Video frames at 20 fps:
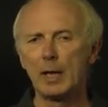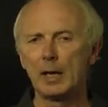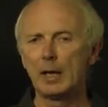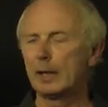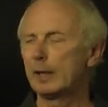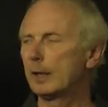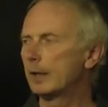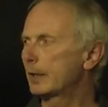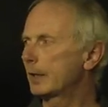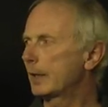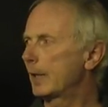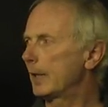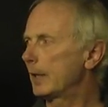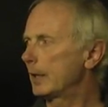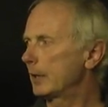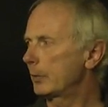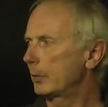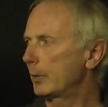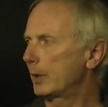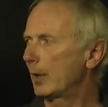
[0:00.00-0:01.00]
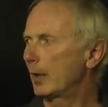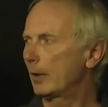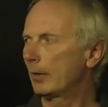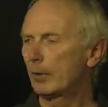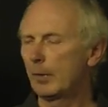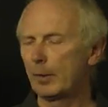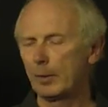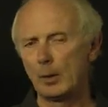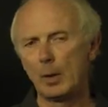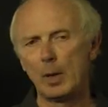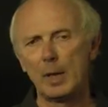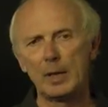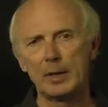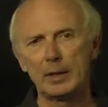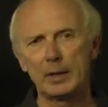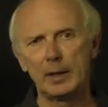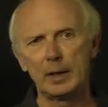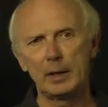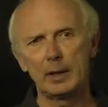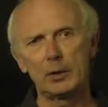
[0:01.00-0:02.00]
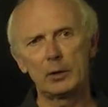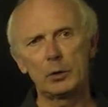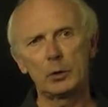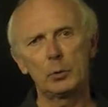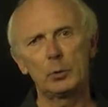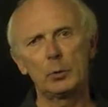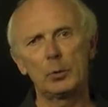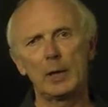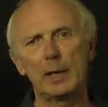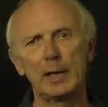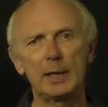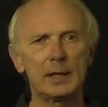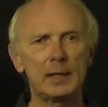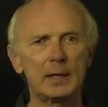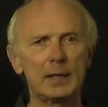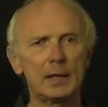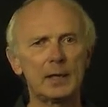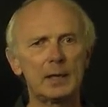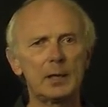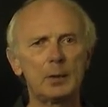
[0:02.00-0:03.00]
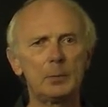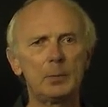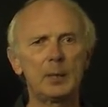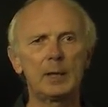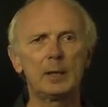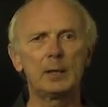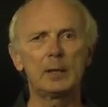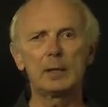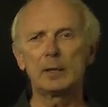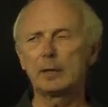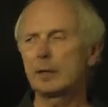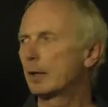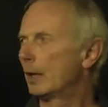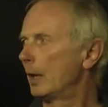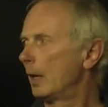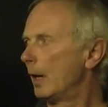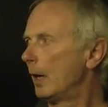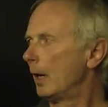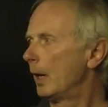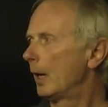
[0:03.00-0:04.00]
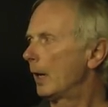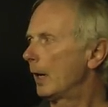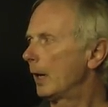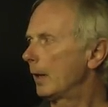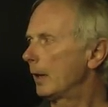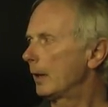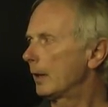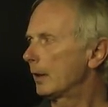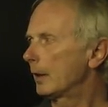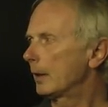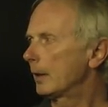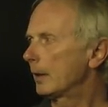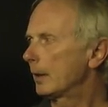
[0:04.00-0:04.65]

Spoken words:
In this case, we have set it to 80 centimeters, and